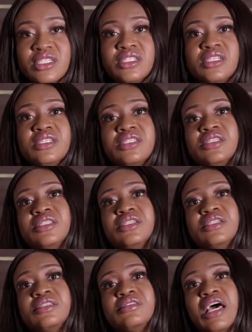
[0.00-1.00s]

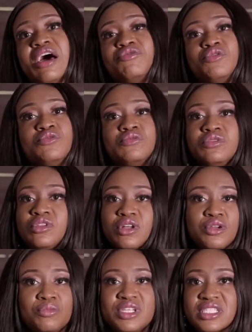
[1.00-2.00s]
you done
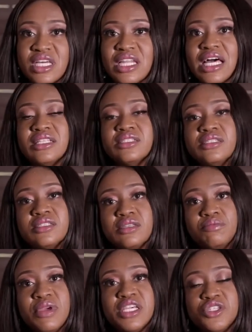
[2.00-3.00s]
a risk analysis to
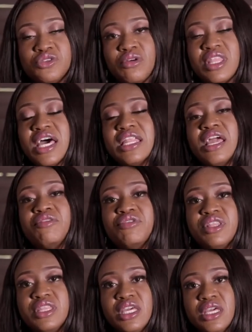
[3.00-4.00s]
make sure that
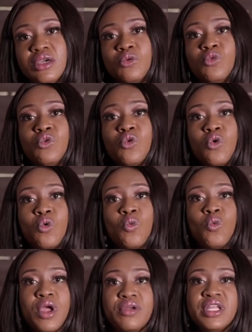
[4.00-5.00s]
everything will go
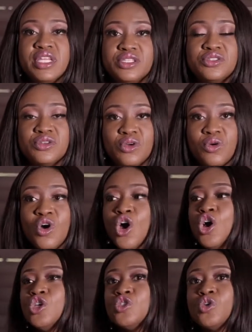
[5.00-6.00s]
where it needs to go?
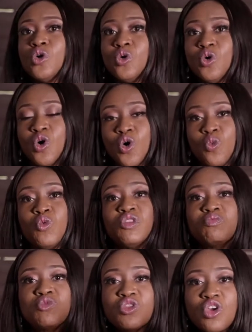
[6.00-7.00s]
So
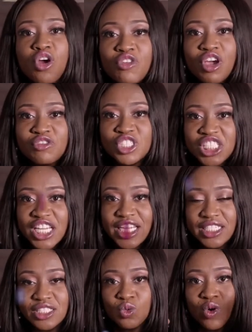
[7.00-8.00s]
with theory of
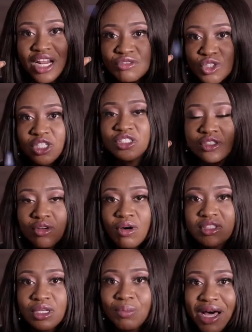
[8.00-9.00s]
change, what I've just
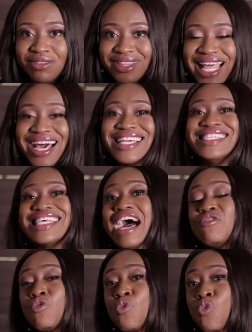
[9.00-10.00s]
talked about now is
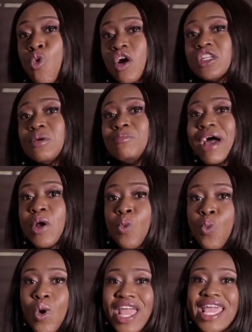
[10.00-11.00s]
I've worked my
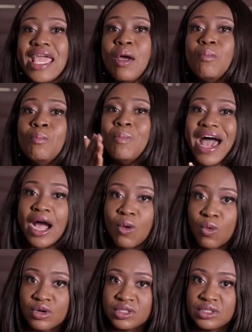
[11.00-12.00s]
way
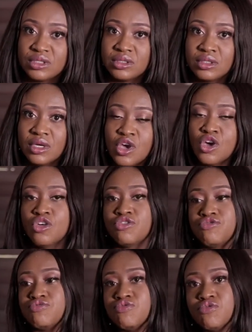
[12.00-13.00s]
backwards
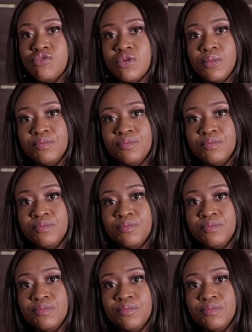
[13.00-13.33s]
through